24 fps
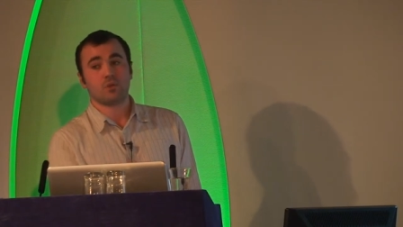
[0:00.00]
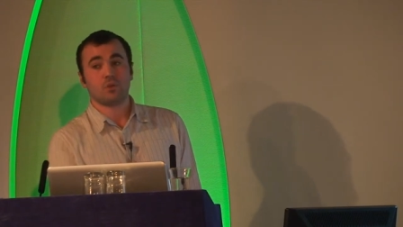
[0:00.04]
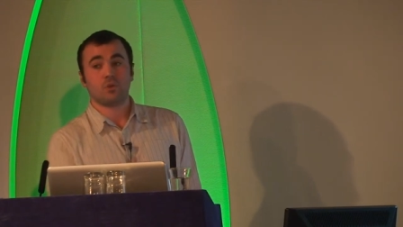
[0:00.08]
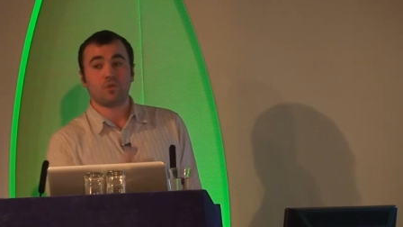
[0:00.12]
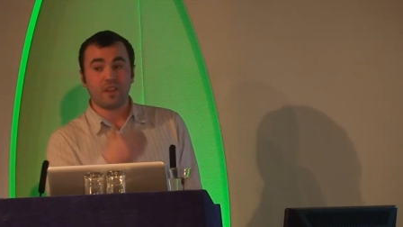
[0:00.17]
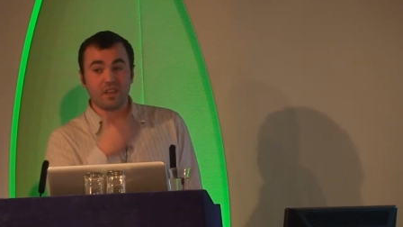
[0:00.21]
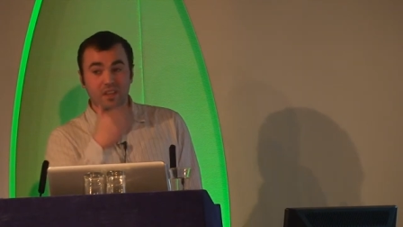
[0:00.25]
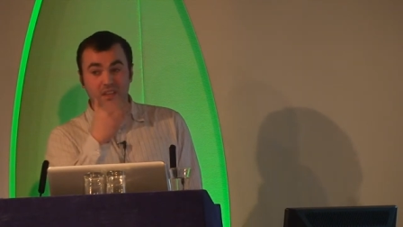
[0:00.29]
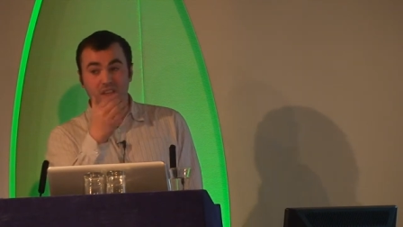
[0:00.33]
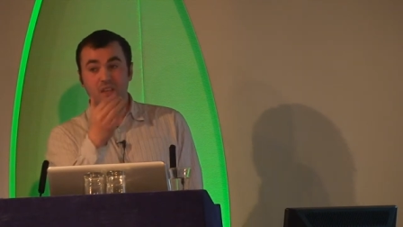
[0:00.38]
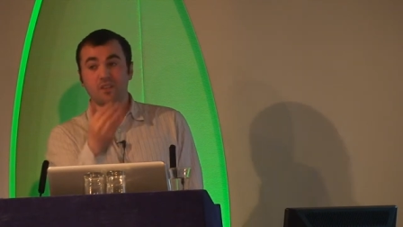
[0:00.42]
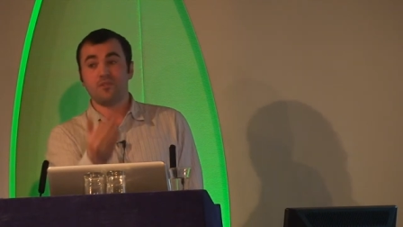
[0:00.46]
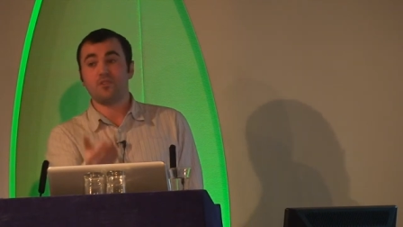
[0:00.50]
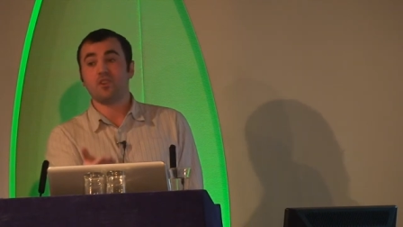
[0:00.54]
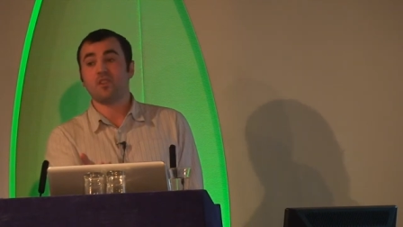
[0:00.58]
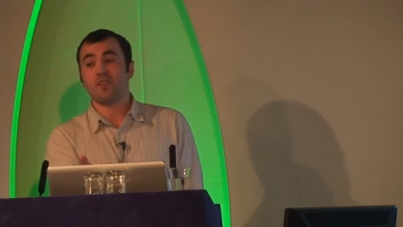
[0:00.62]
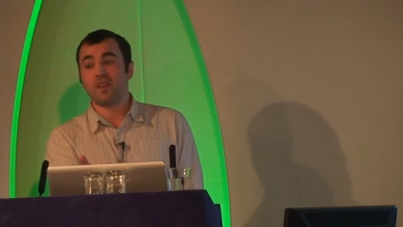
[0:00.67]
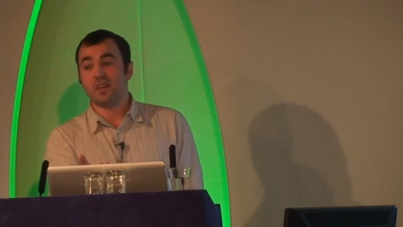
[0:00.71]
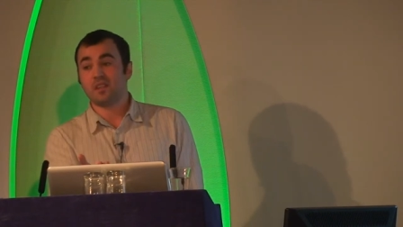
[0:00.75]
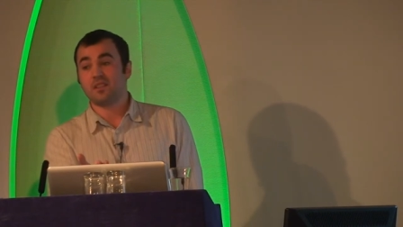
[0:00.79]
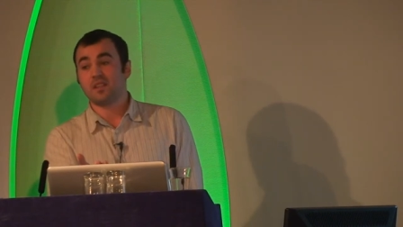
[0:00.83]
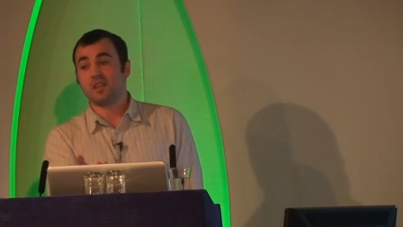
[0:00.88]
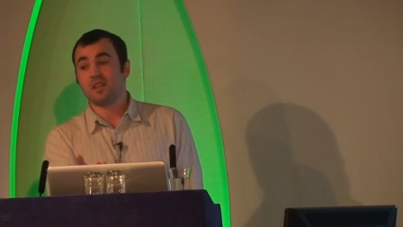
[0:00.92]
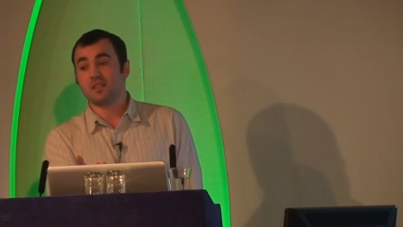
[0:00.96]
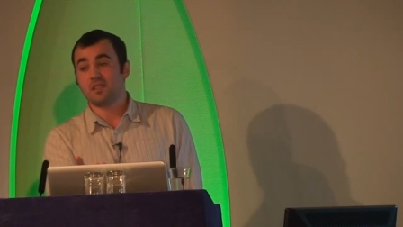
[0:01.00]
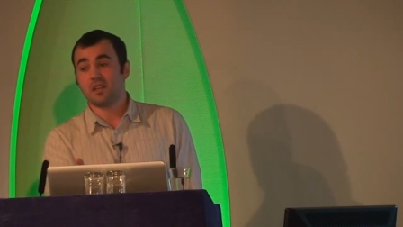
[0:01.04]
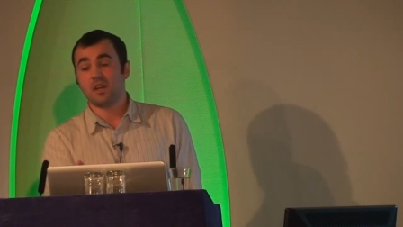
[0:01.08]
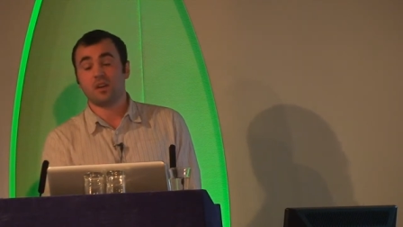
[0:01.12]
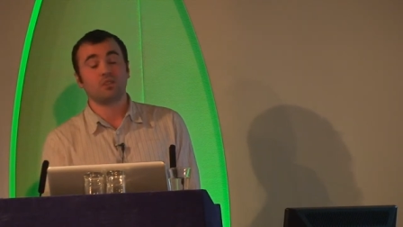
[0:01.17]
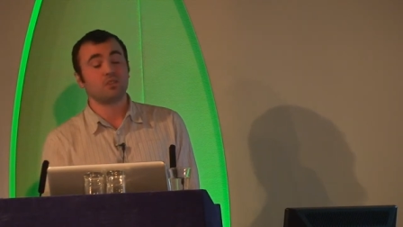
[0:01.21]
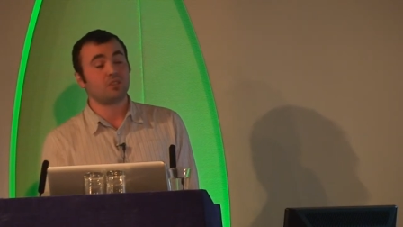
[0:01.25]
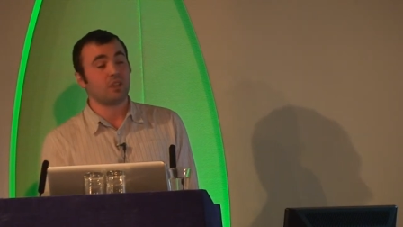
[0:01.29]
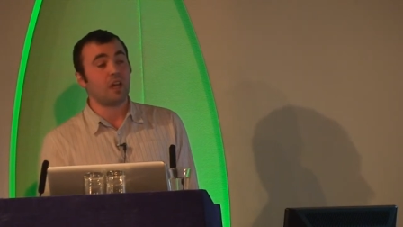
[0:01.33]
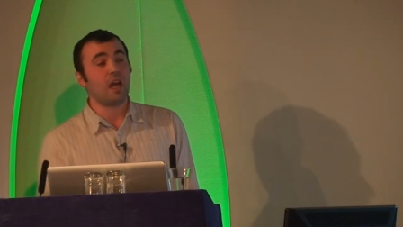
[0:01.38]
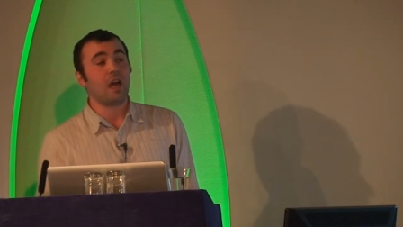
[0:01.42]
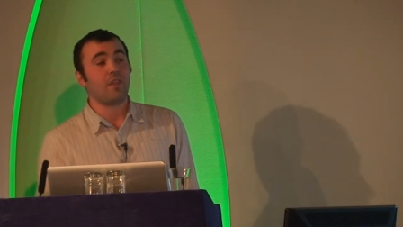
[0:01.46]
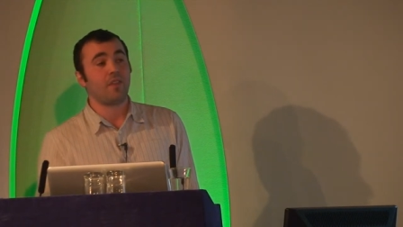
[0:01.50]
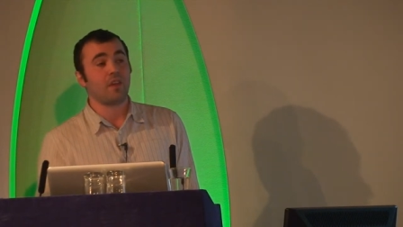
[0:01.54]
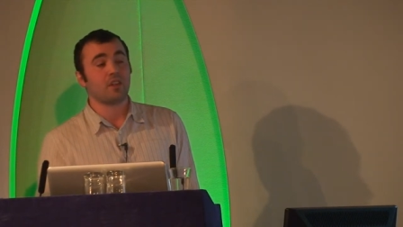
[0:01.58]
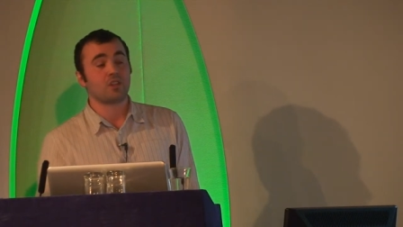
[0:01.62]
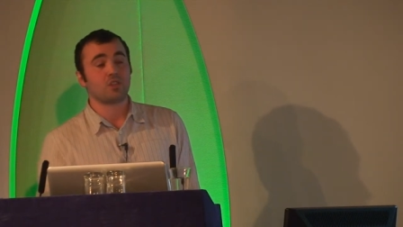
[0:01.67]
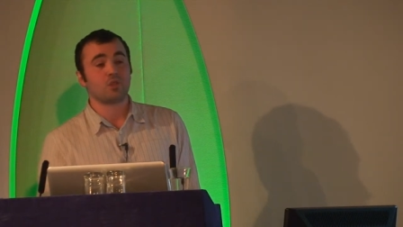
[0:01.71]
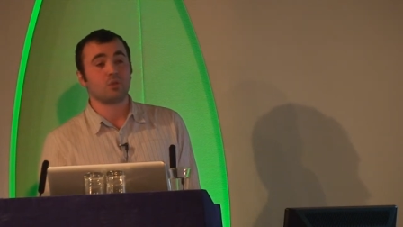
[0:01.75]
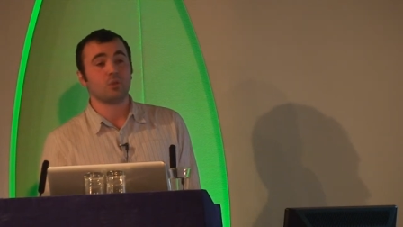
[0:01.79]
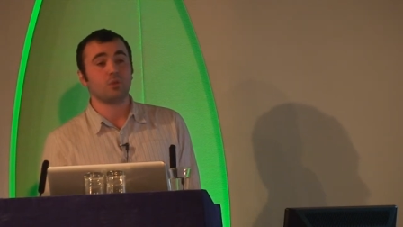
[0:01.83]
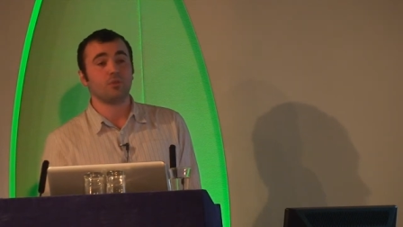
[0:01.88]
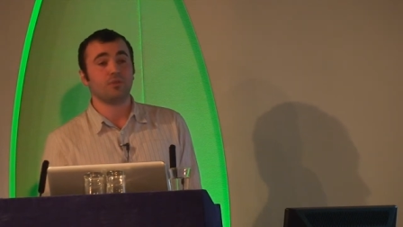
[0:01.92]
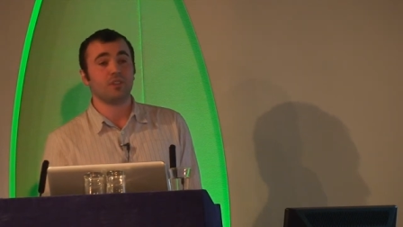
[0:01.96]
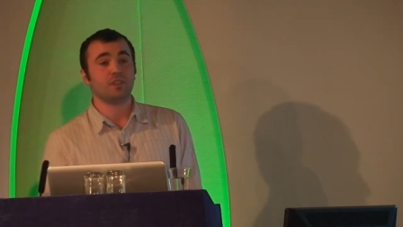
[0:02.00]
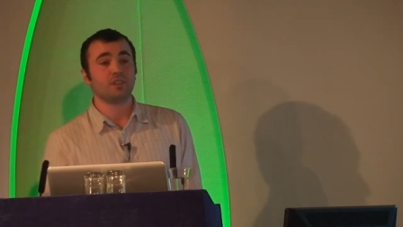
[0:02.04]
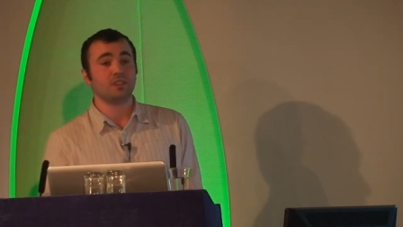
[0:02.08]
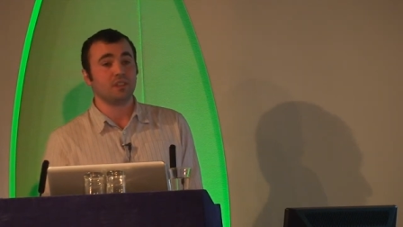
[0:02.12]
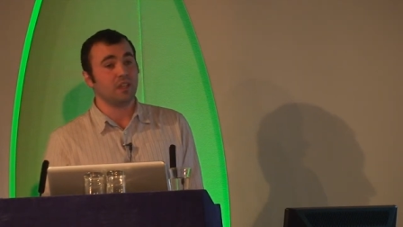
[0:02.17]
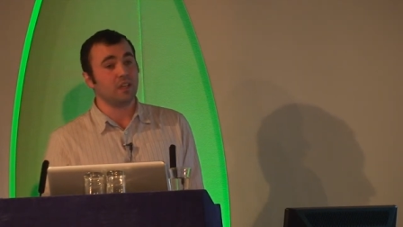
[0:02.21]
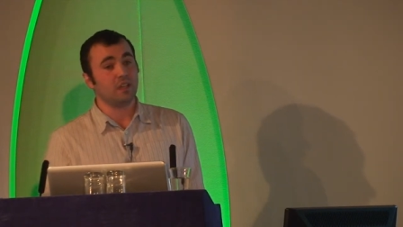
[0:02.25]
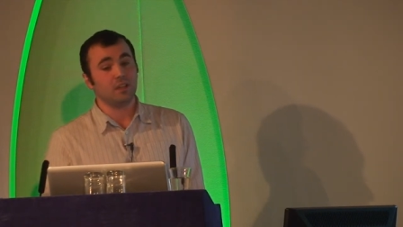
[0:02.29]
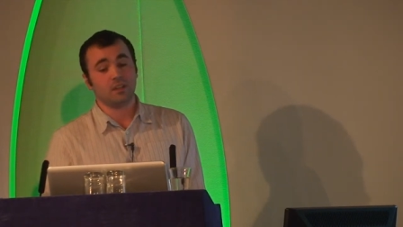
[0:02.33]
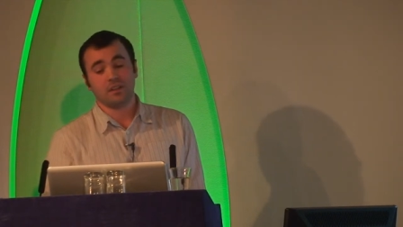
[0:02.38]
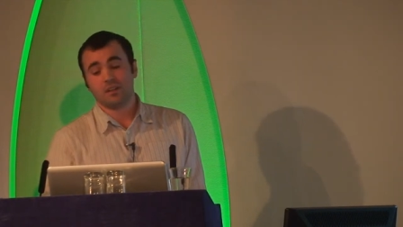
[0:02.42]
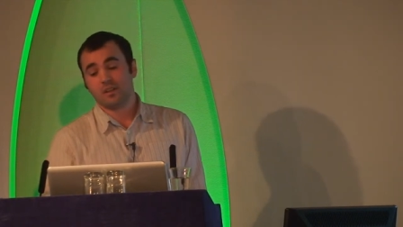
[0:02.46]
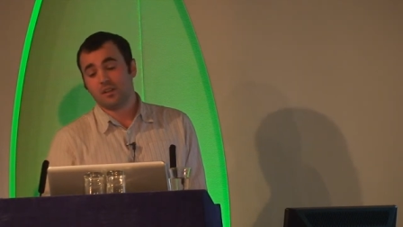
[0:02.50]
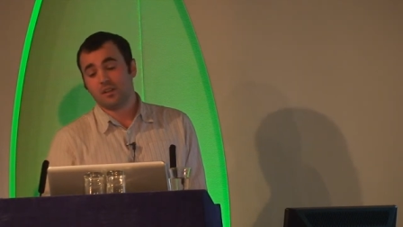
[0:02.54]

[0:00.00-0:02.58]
or they give you their details at that store visit,